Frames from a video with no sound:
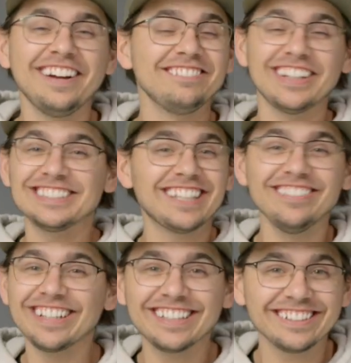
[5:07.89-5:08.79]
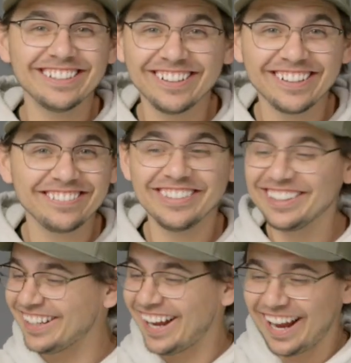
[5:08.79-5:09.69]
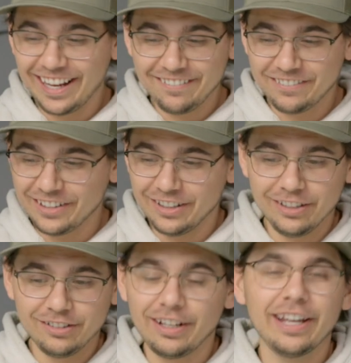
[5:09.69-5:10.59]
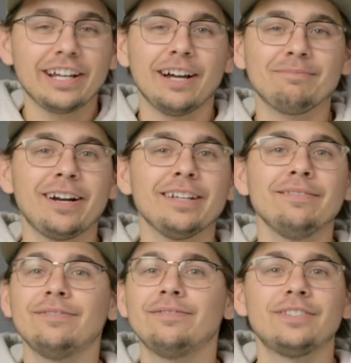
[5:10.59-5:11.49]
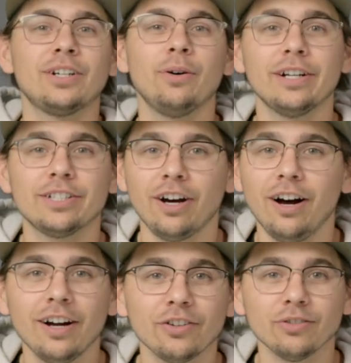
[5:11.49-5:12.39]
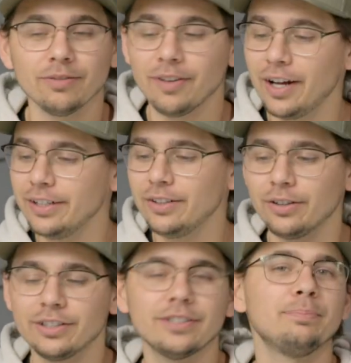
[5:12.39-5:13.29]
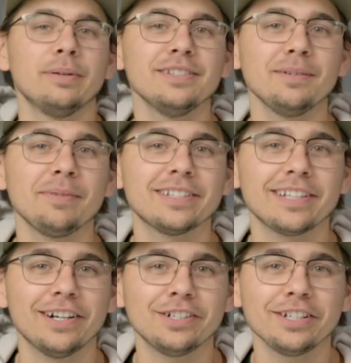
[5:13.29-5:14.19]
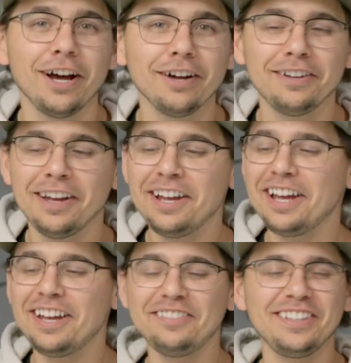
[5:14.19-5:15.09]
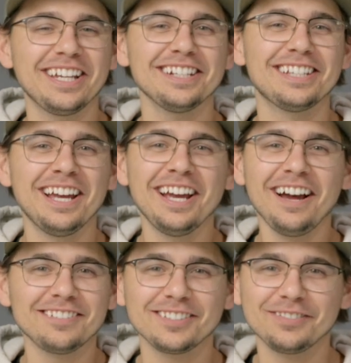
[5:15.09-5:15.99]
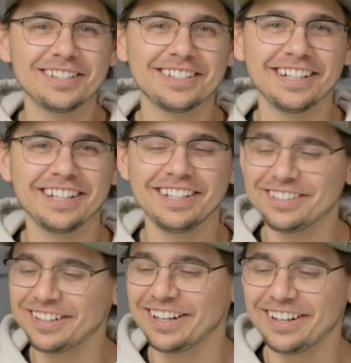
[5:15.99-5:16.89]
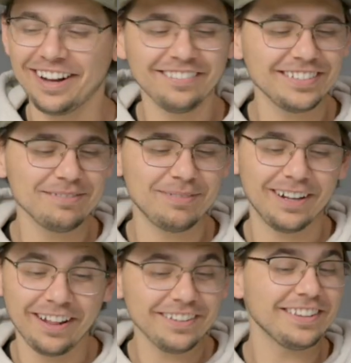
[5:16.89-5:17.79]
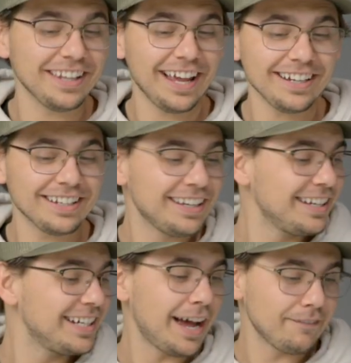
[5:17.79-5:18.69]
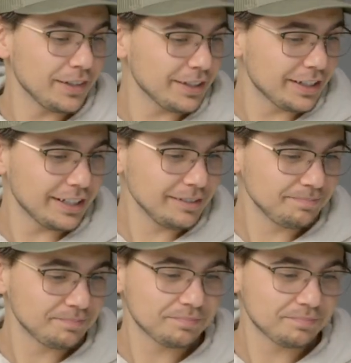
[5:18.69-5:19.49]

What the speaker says: My stomach isn't hurting me. I feel like I'm ready to go on a jog or a run or just burn some of this energy off because I've just been sitting here drinking coffee, but other than that, I feel good.